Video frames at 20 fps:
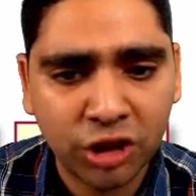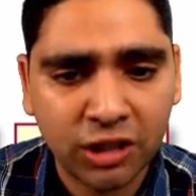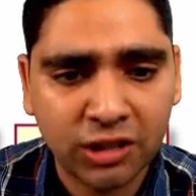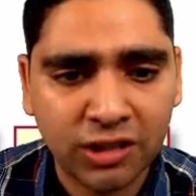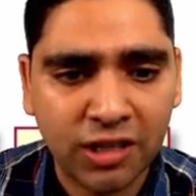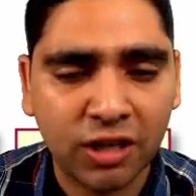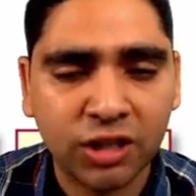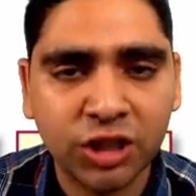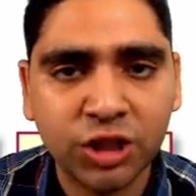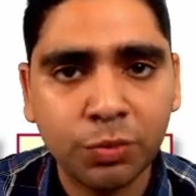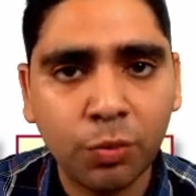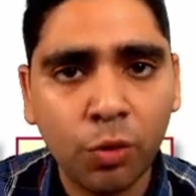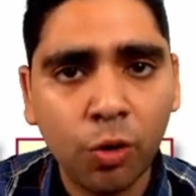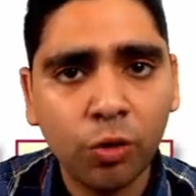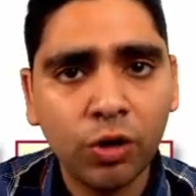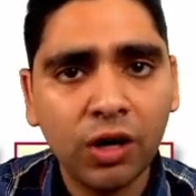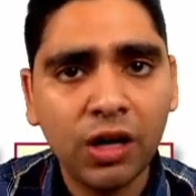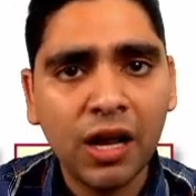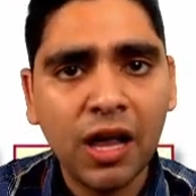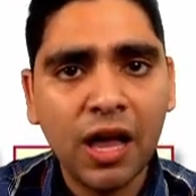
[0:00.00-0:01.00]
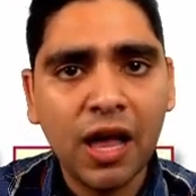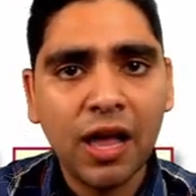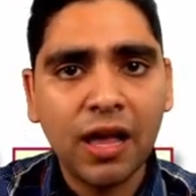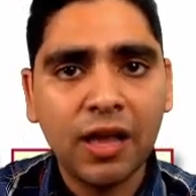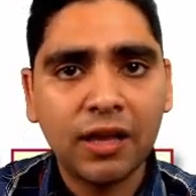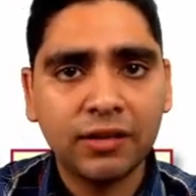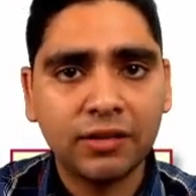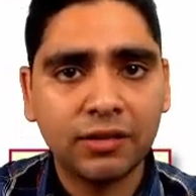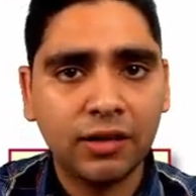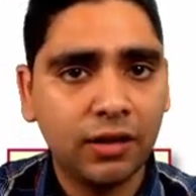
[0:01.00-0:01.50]
They are small
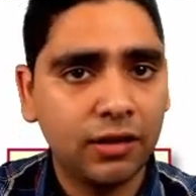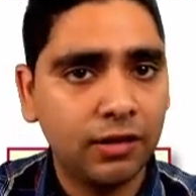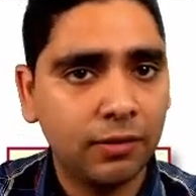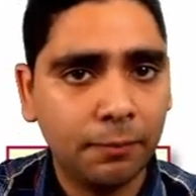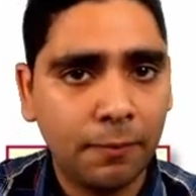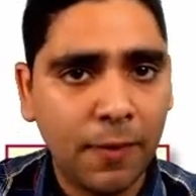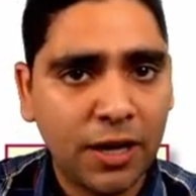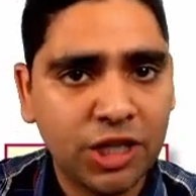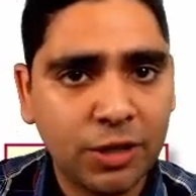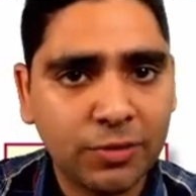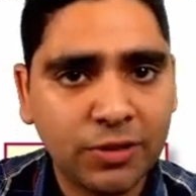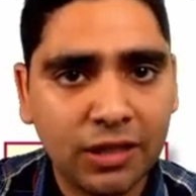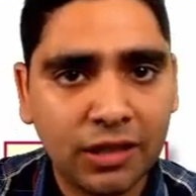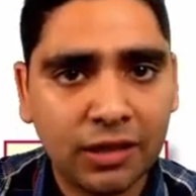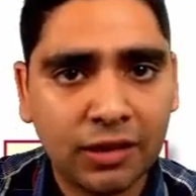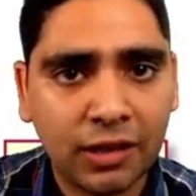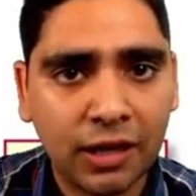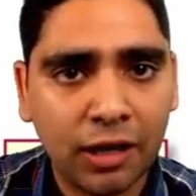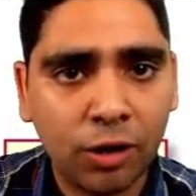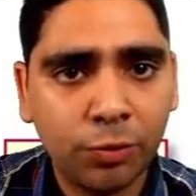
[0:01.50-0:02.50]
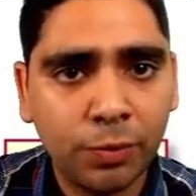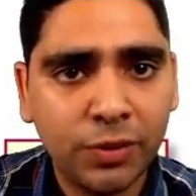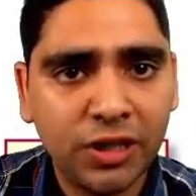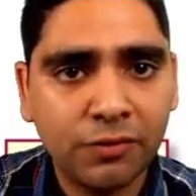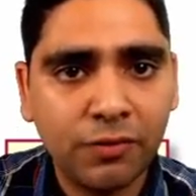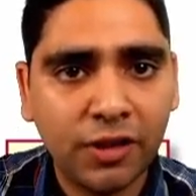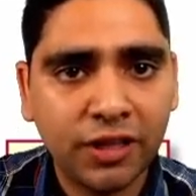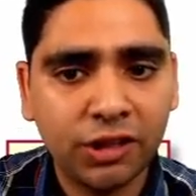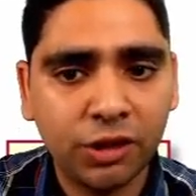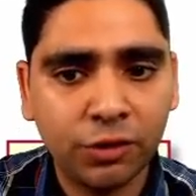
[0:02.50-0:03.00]
mashups that cannot be
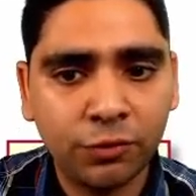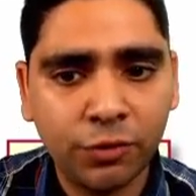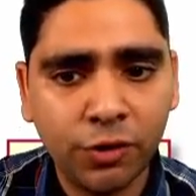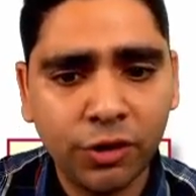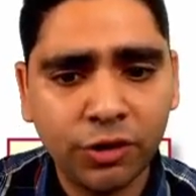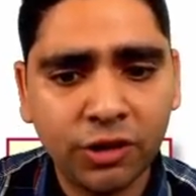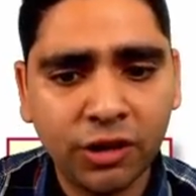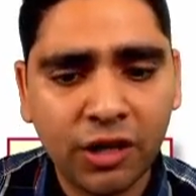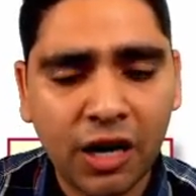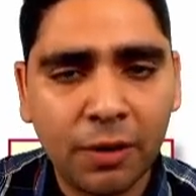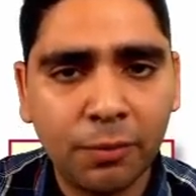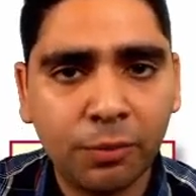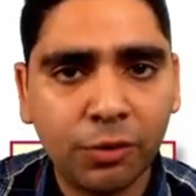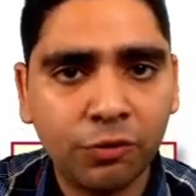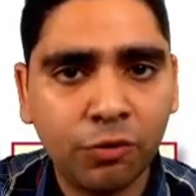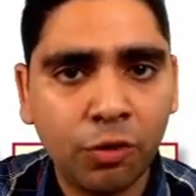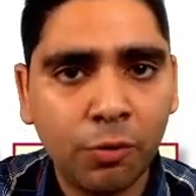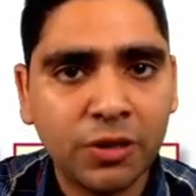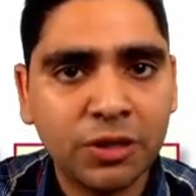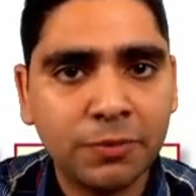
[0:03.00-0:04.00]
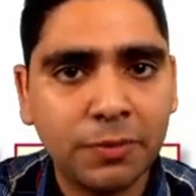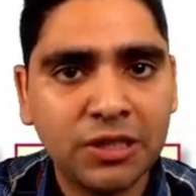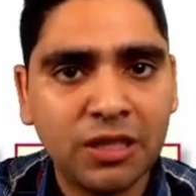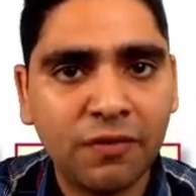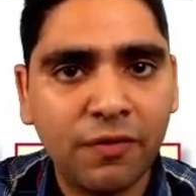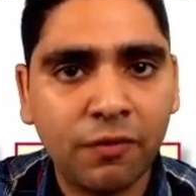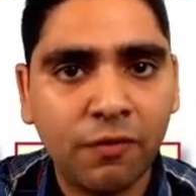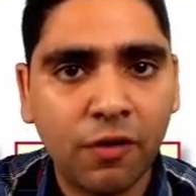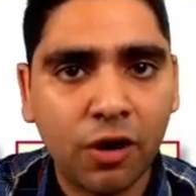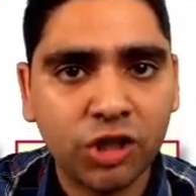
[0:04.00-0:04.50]
divided further and perform a
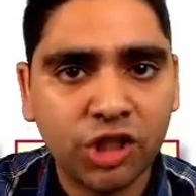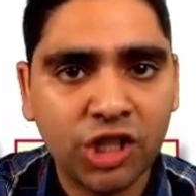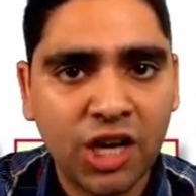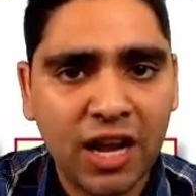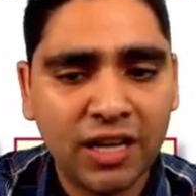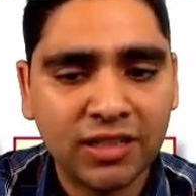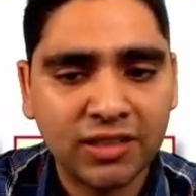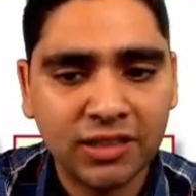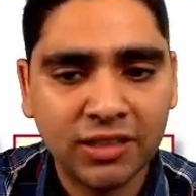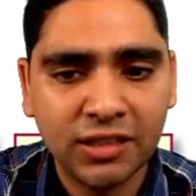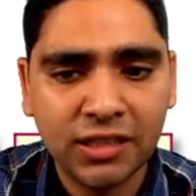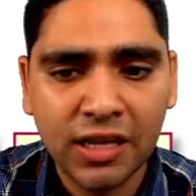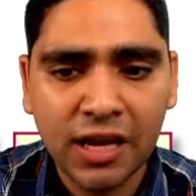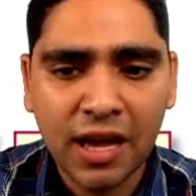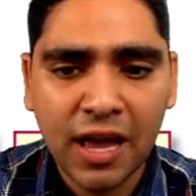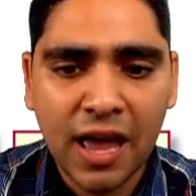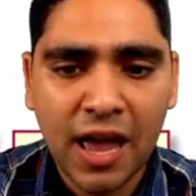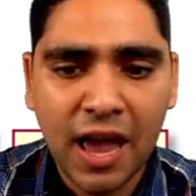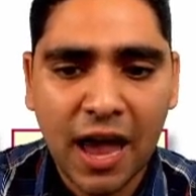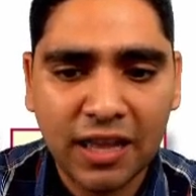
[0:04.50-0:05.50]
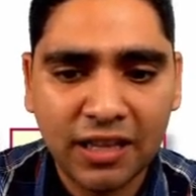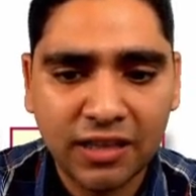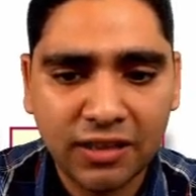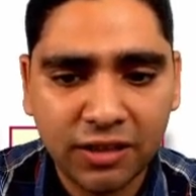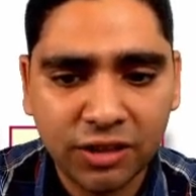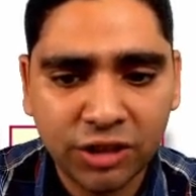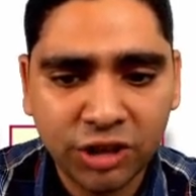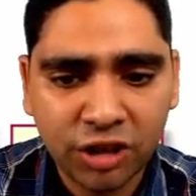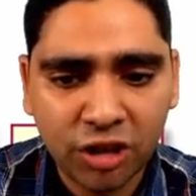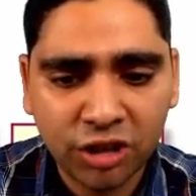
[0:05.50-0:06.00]
specific functionality, and
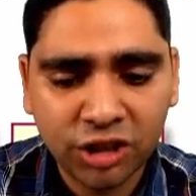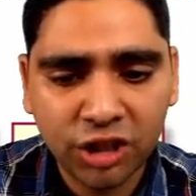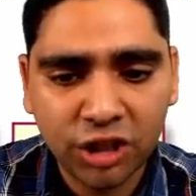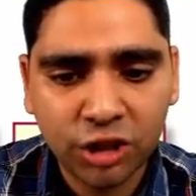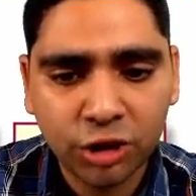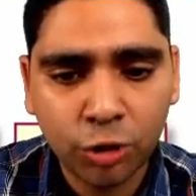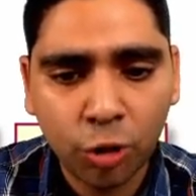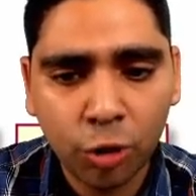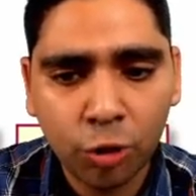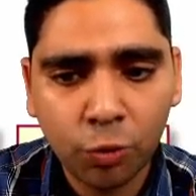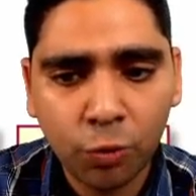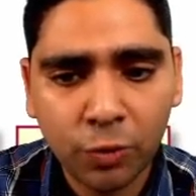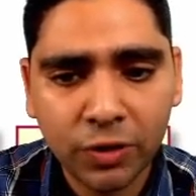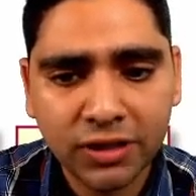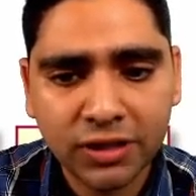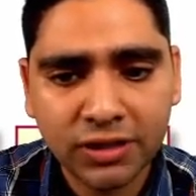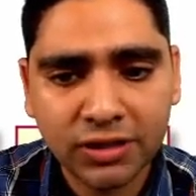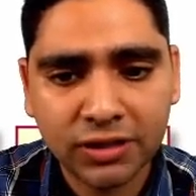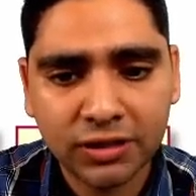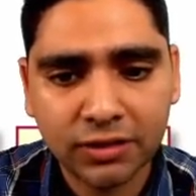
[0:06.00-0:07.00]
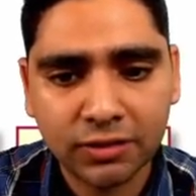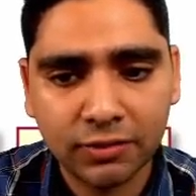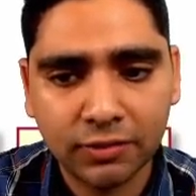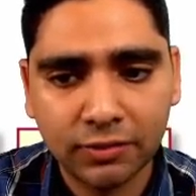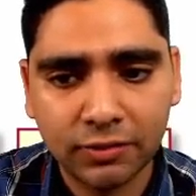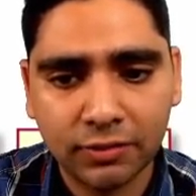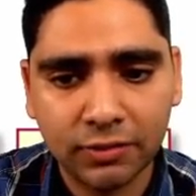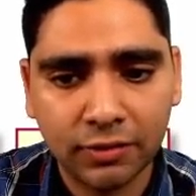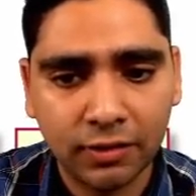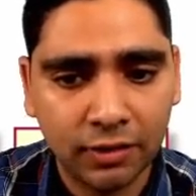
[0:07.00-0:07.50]
their structure is always
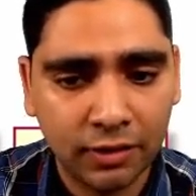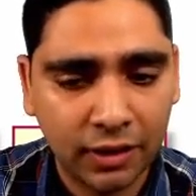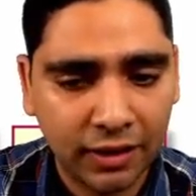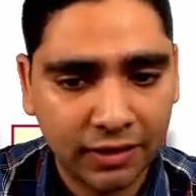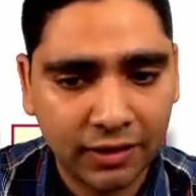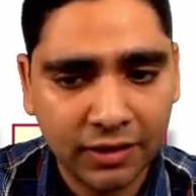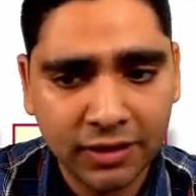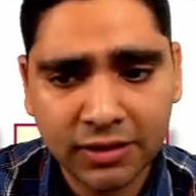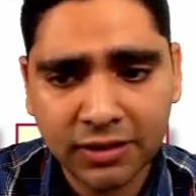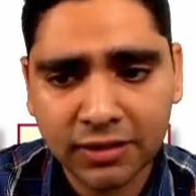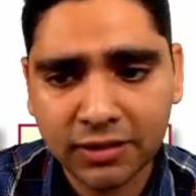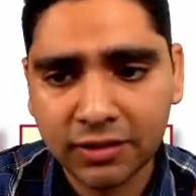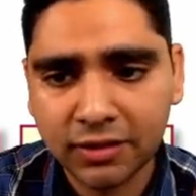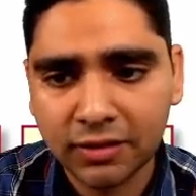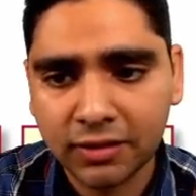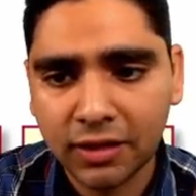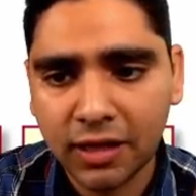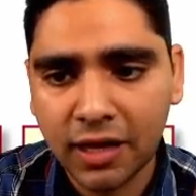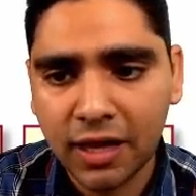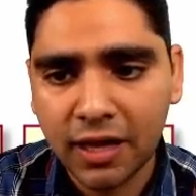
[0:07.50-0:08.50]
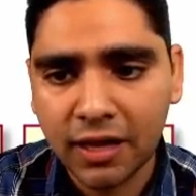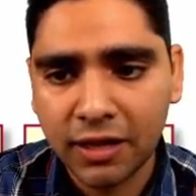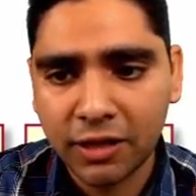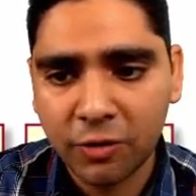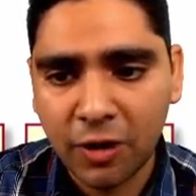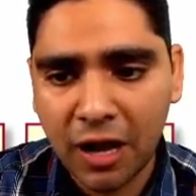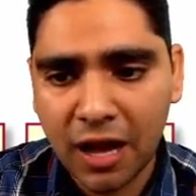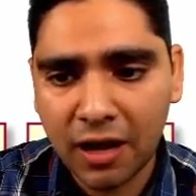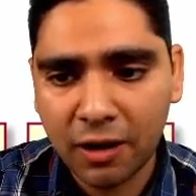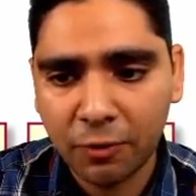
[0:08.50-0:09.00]
like this.
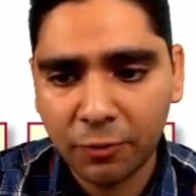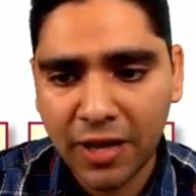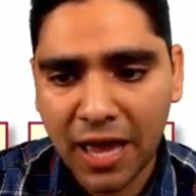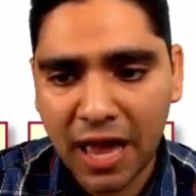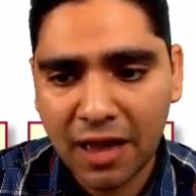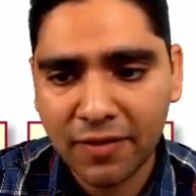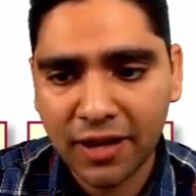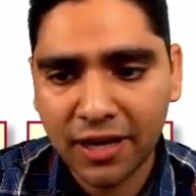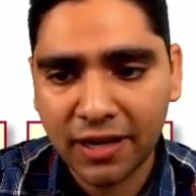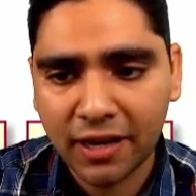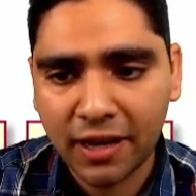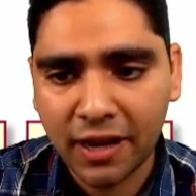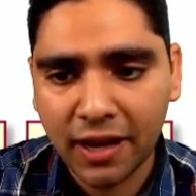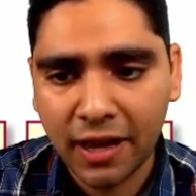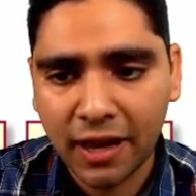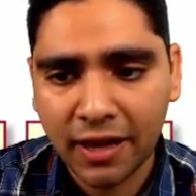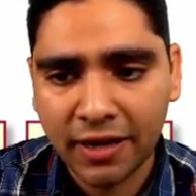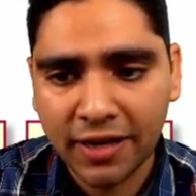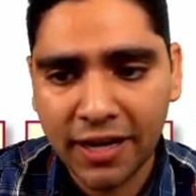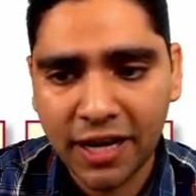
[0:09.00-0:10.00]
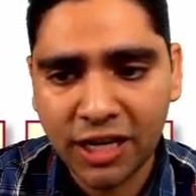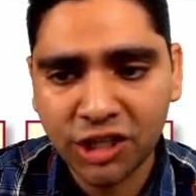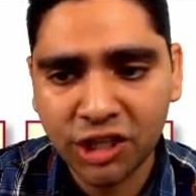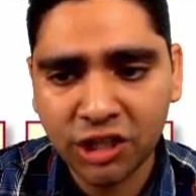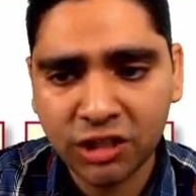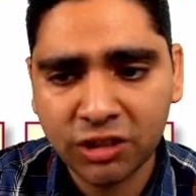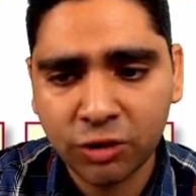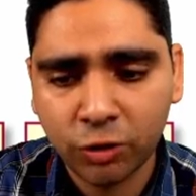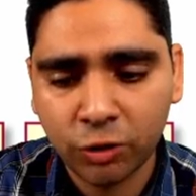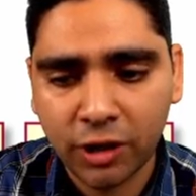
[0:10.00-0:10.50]
We have an
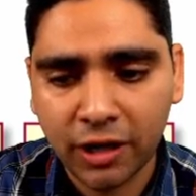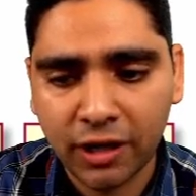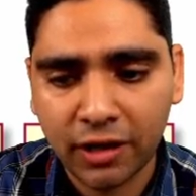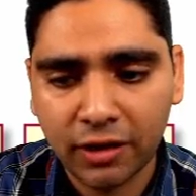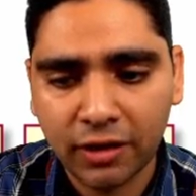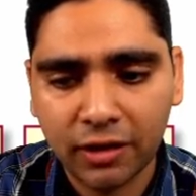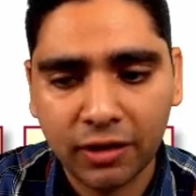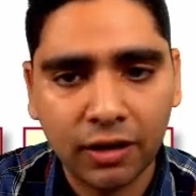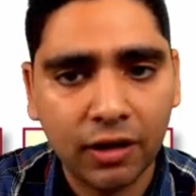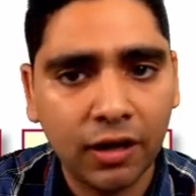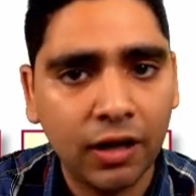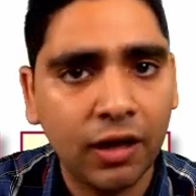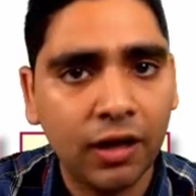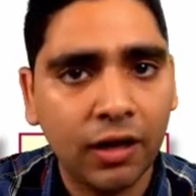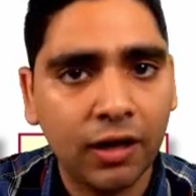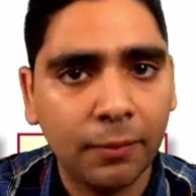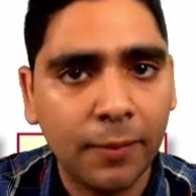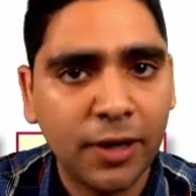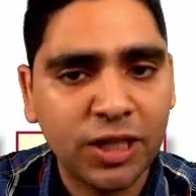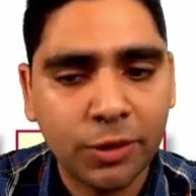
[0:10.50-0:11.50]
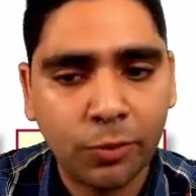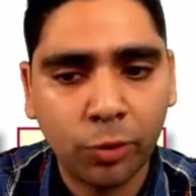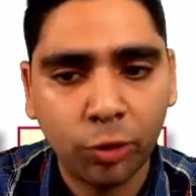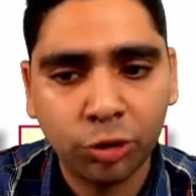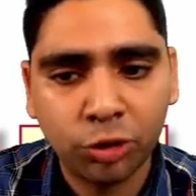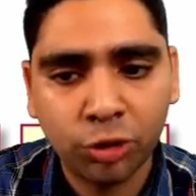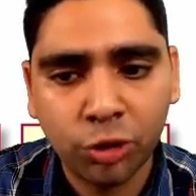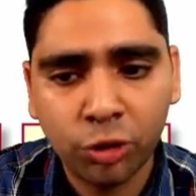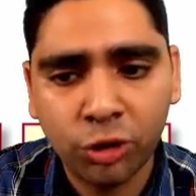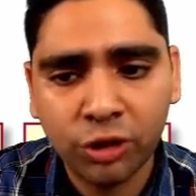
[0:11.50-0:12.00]
agent or a mashup
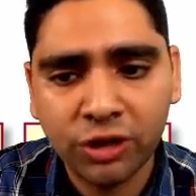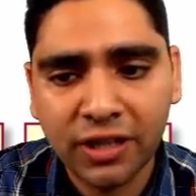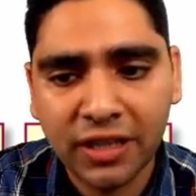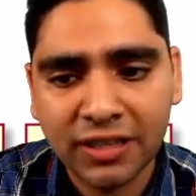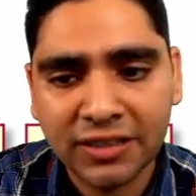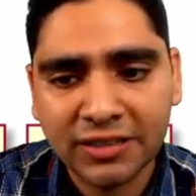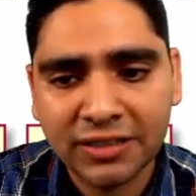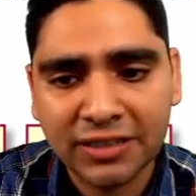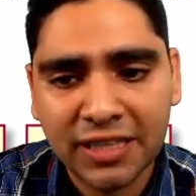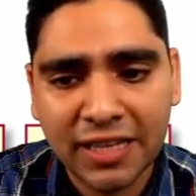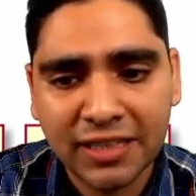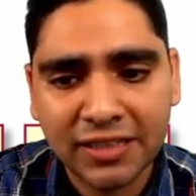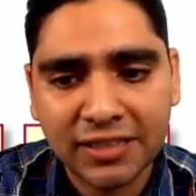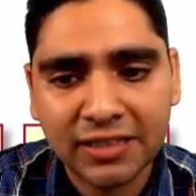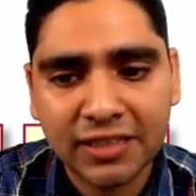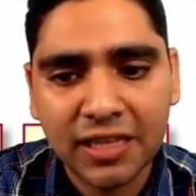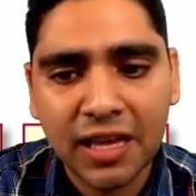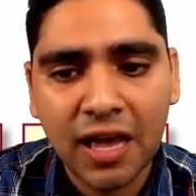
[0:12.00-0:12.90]
controller that sends